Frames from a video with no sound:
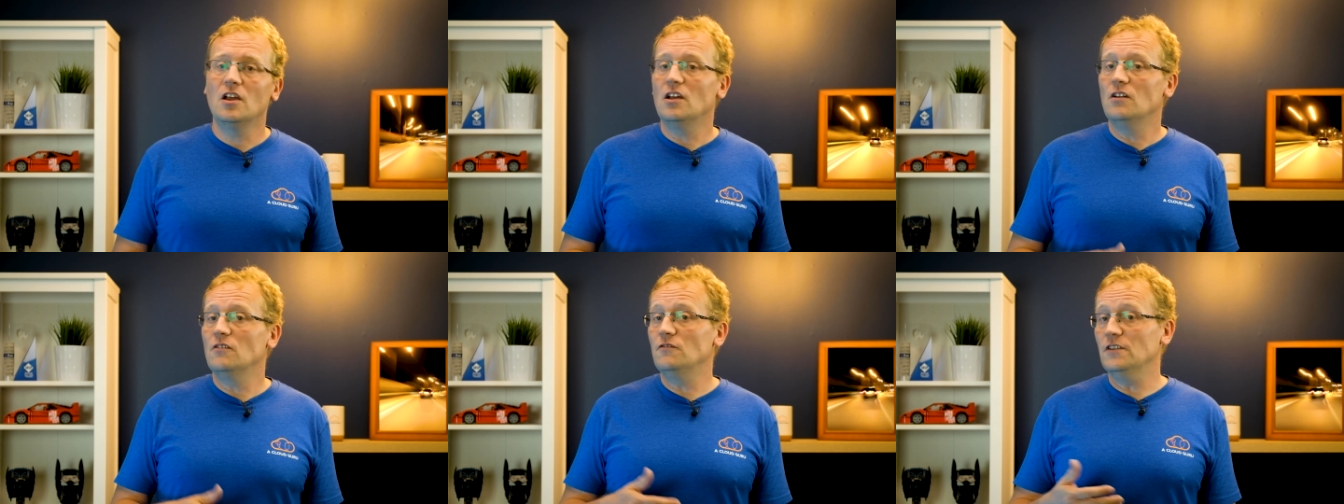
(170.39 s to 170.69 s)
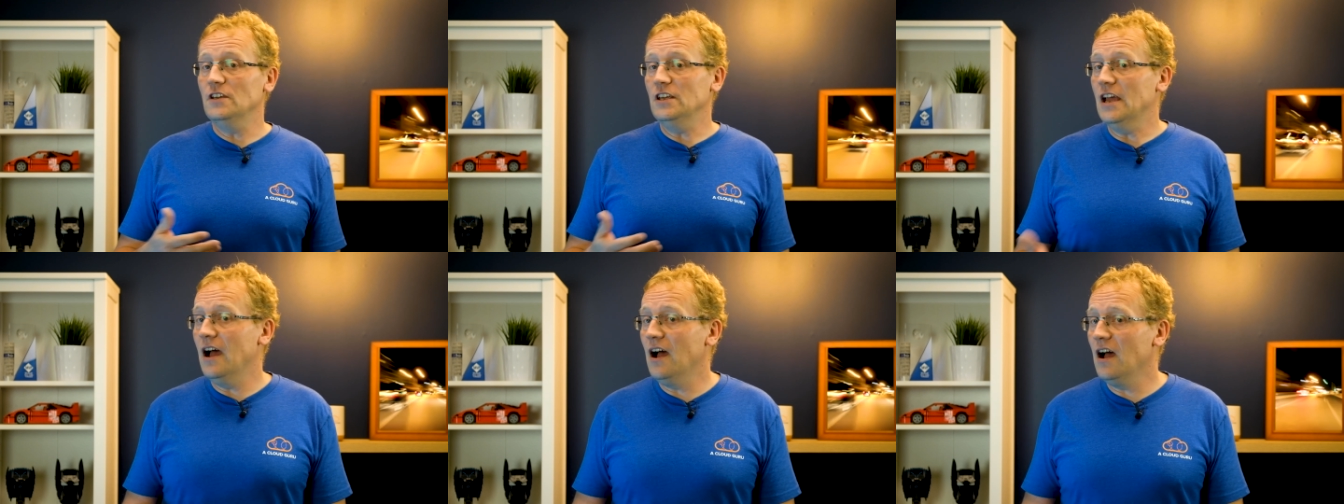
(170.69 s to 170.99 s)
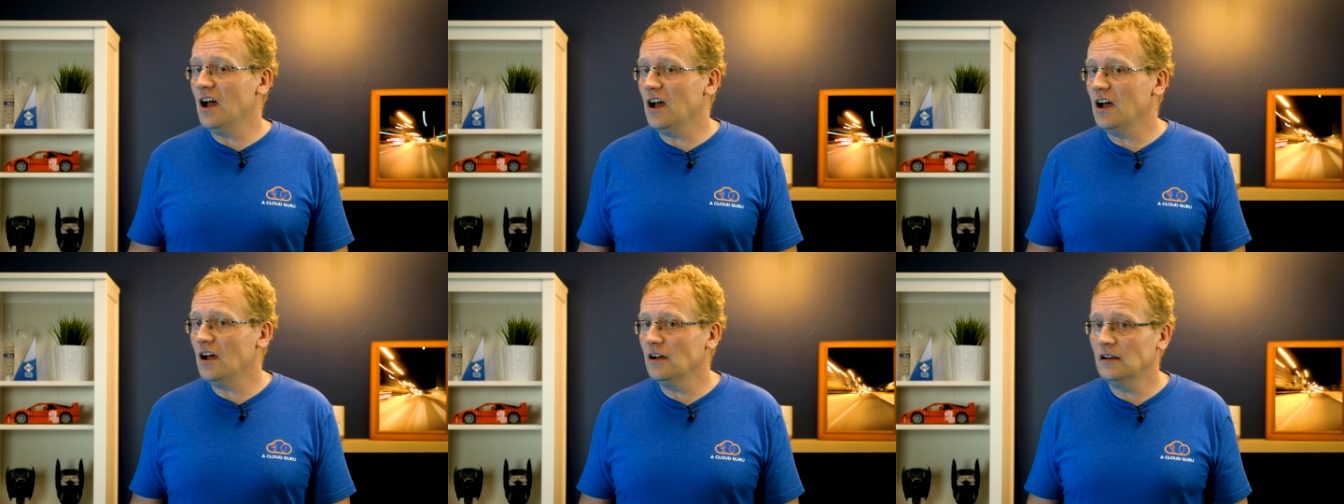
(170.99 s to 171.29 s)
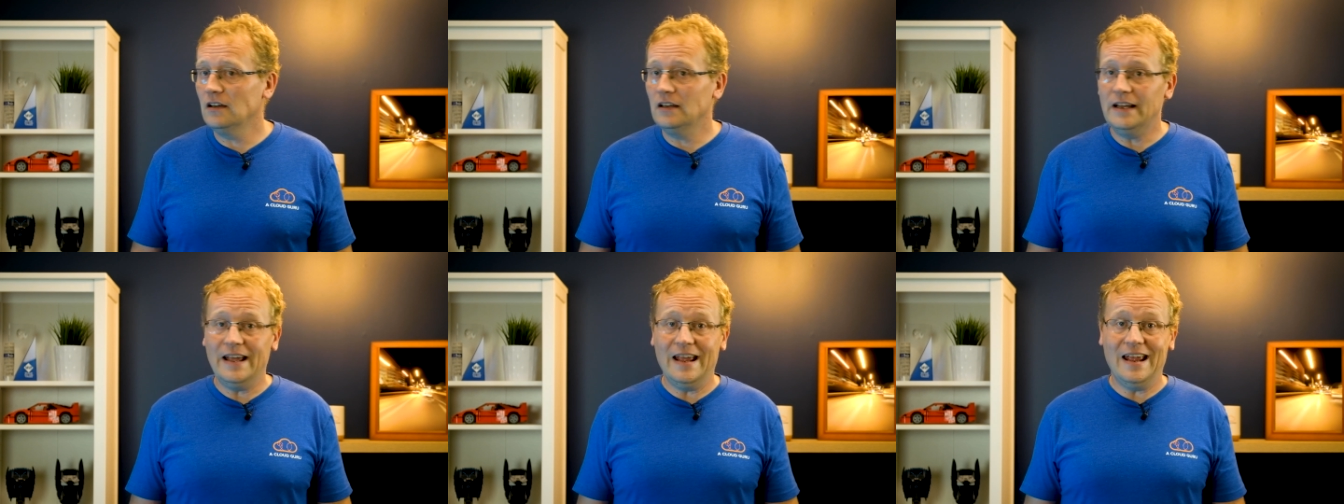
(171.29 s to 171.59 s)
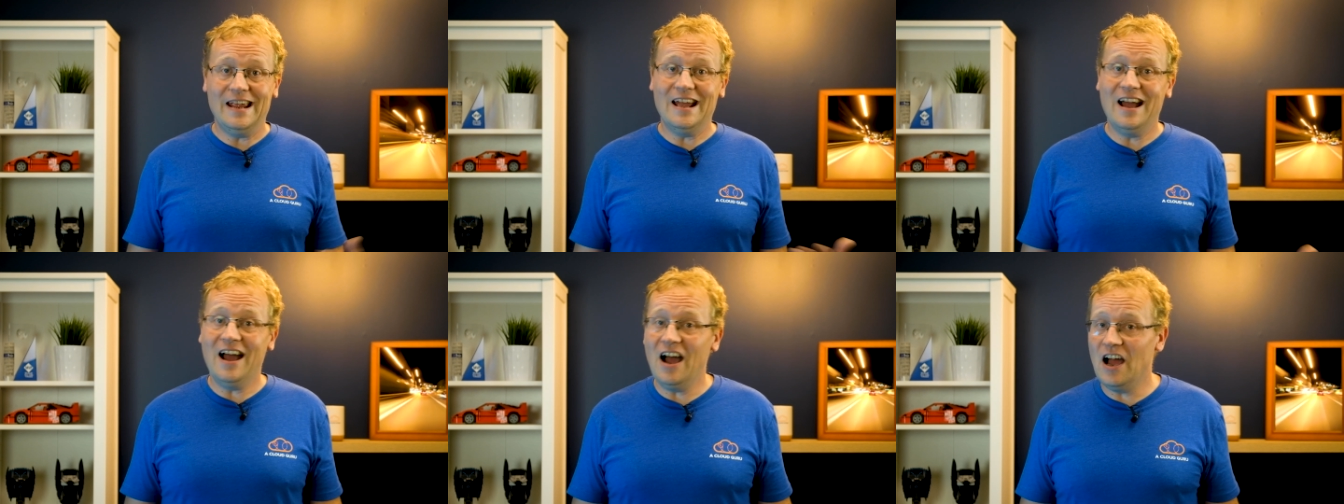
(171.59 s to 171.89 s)
VR,
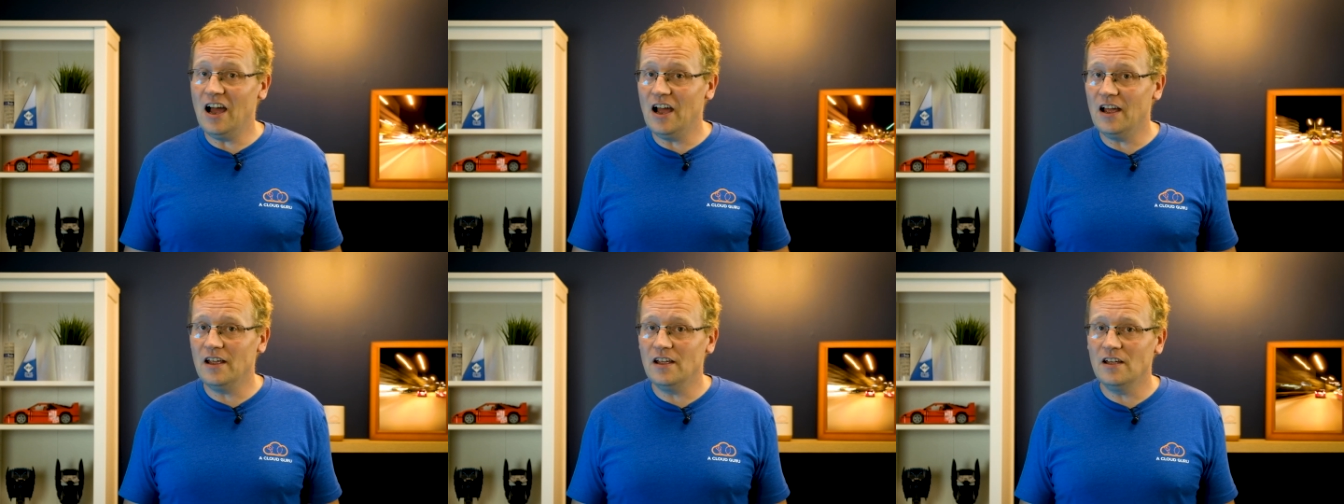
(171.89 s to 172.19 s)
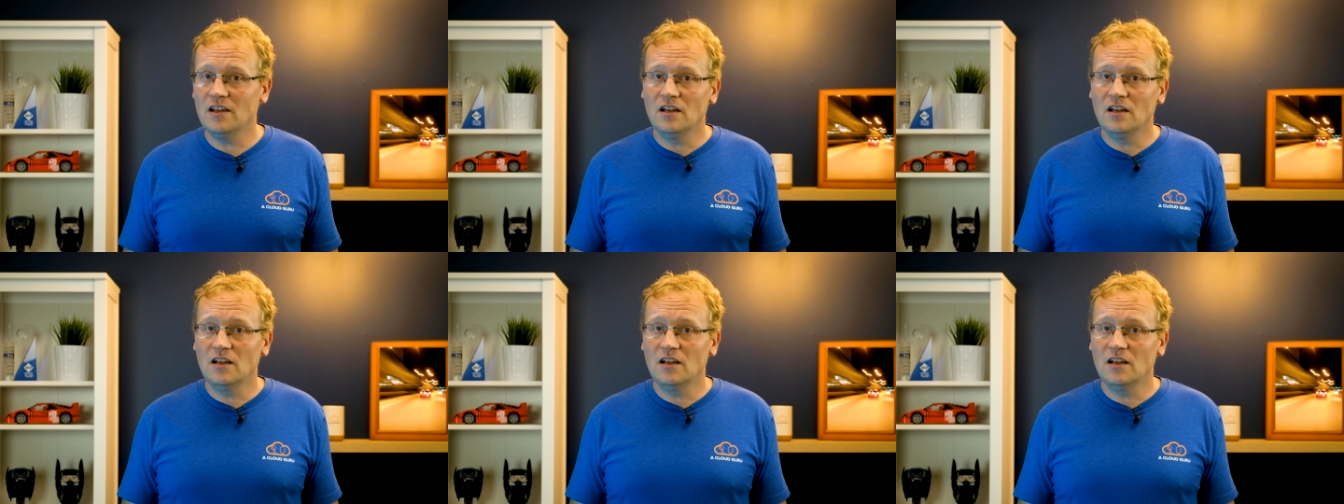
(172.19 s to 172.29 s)
AI,